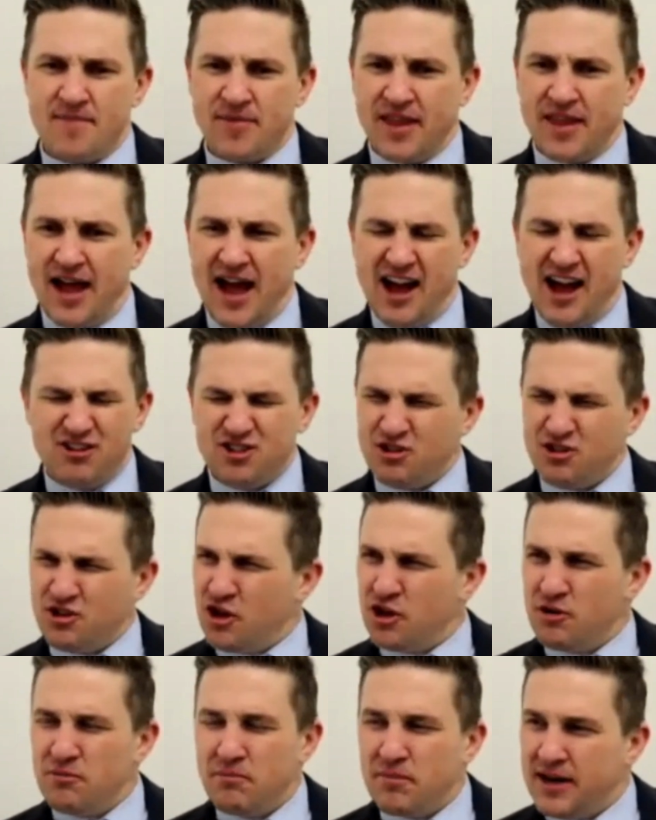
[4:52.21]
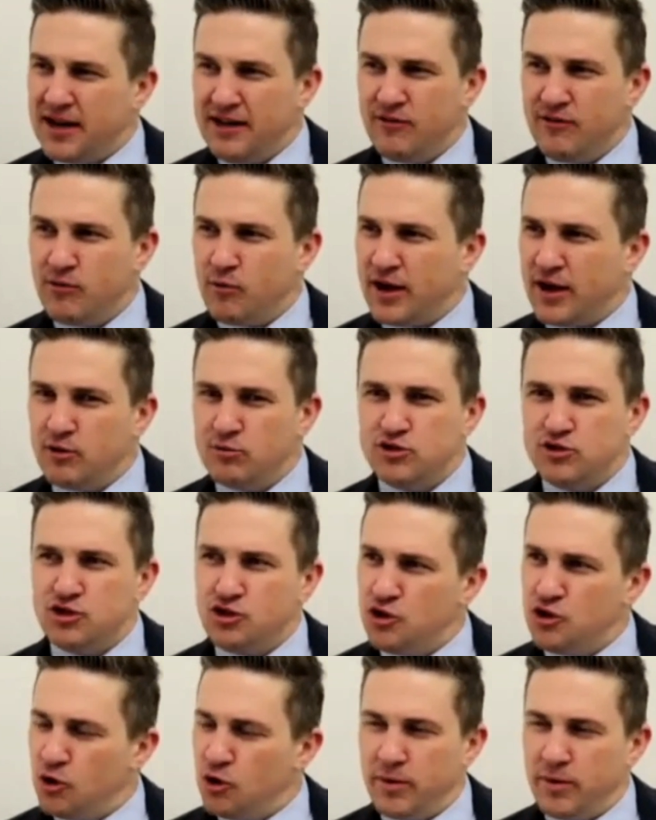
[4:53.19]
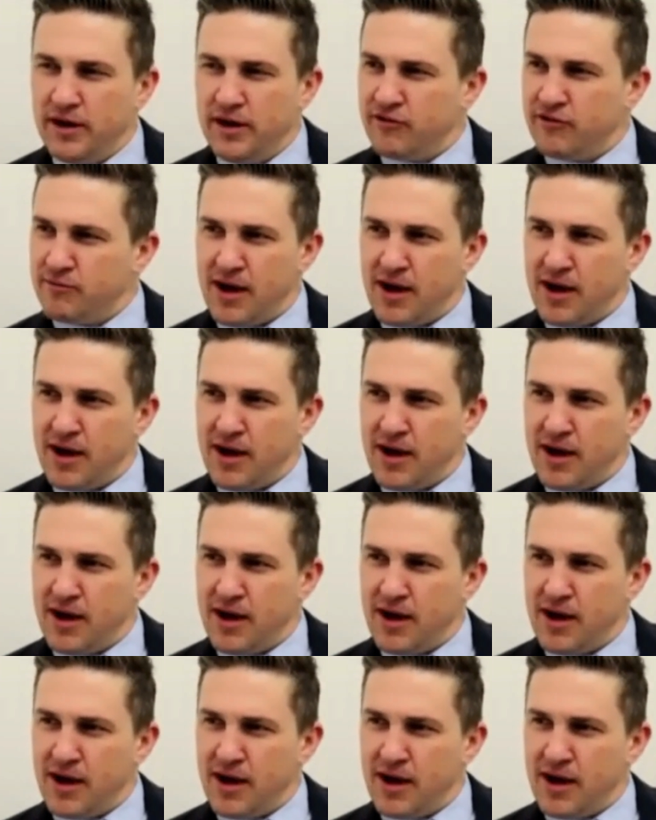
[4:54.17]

I also couldn't believe why there was nobody from my